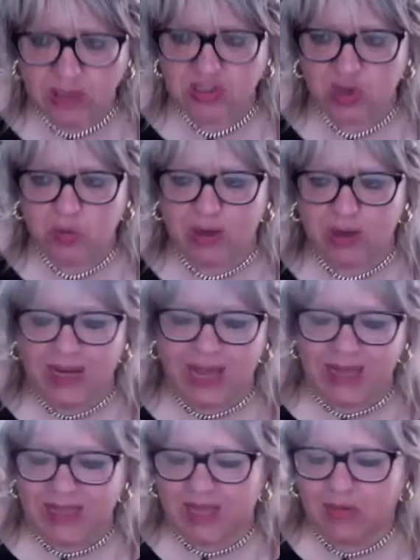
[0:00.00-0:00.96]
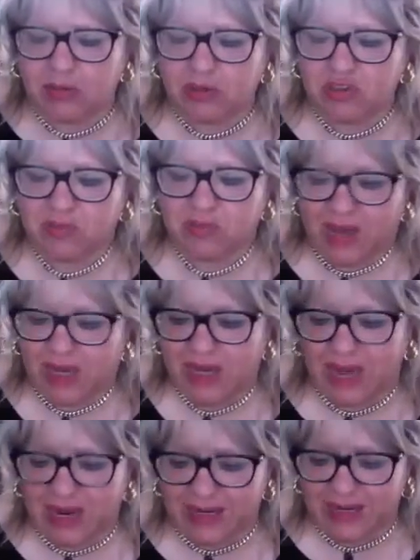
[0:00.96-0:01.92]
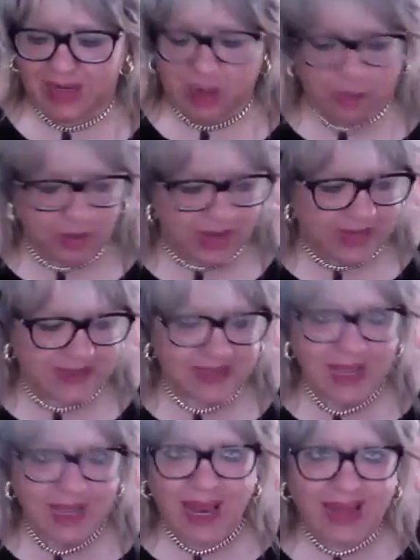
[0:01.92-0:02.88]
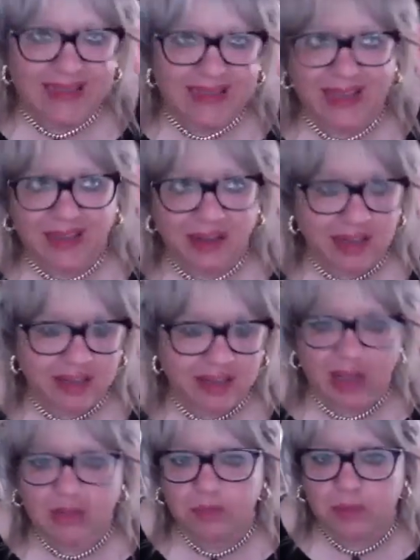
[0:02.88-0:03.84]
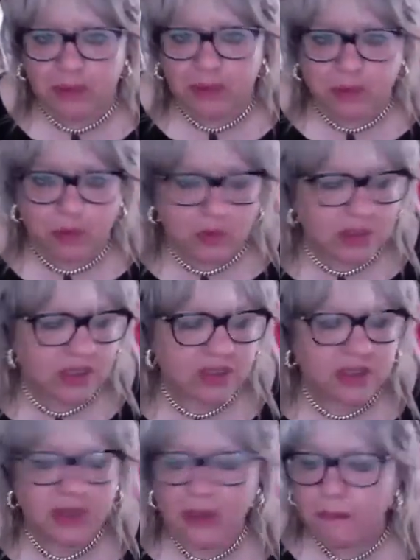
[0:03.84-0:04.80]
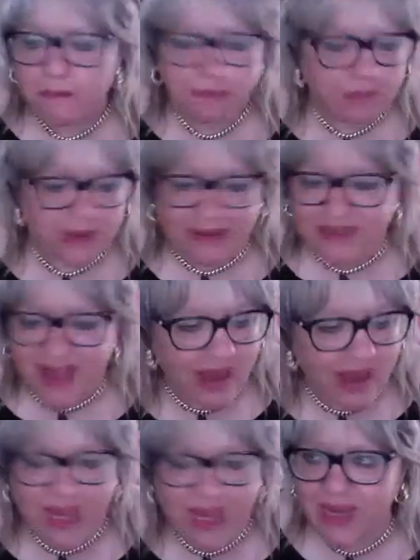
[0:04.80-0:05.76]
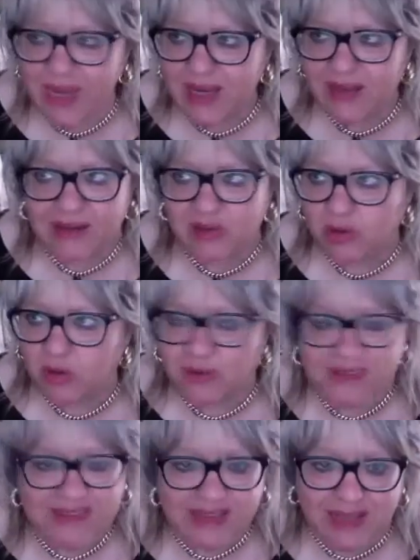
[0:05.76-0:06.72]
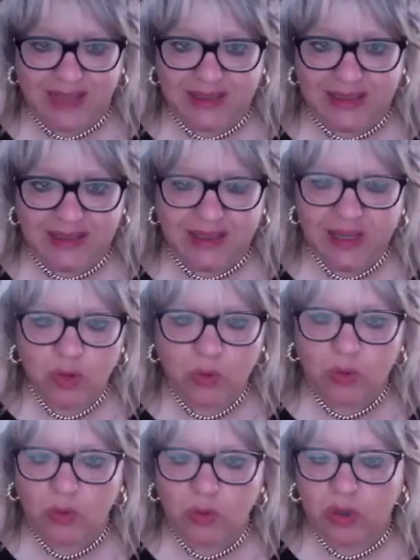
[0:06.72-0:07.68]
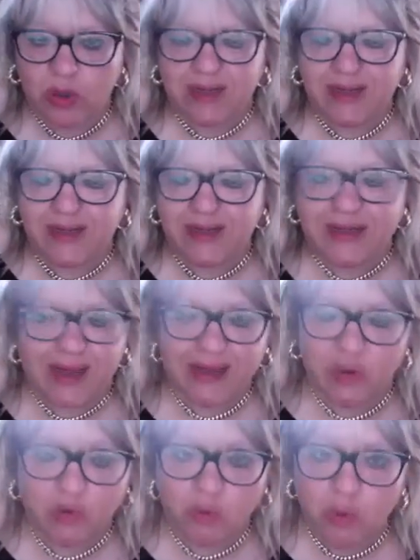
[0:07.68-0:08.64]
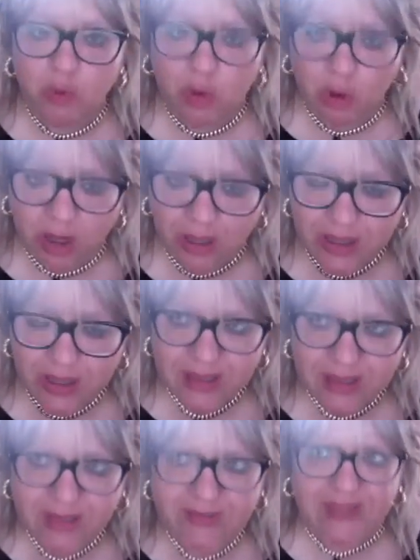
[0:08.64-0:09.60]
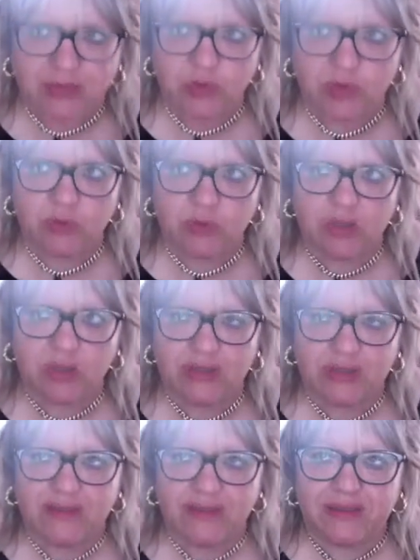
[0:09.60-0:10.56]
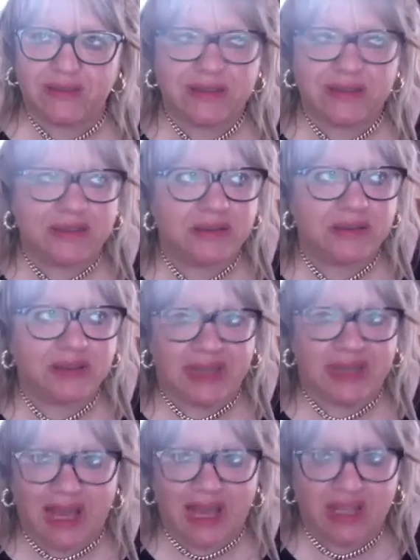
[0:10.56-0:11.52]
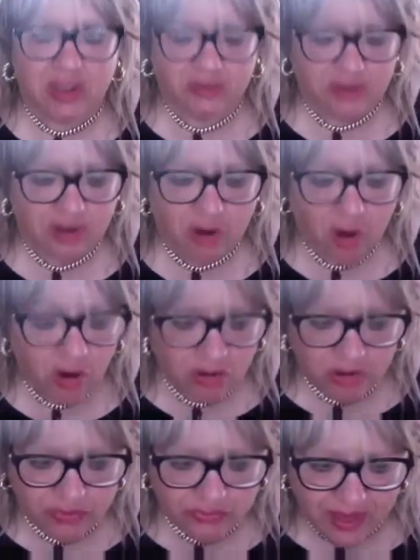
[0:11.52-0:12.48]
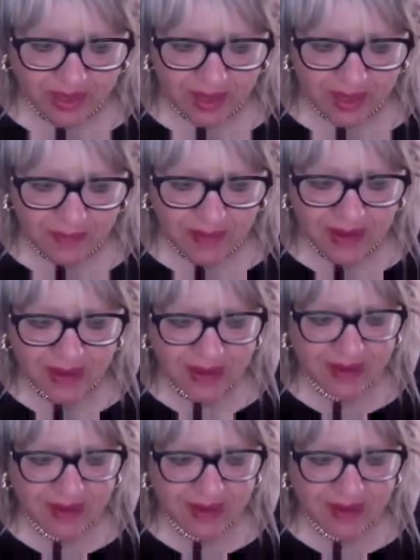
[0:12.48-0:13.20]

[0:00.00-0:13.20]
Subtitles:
one hand I was in my ideal place, and I heard that people were dying, that all of a sudden we were in a kind of war, that we were in a kind of an horror film, and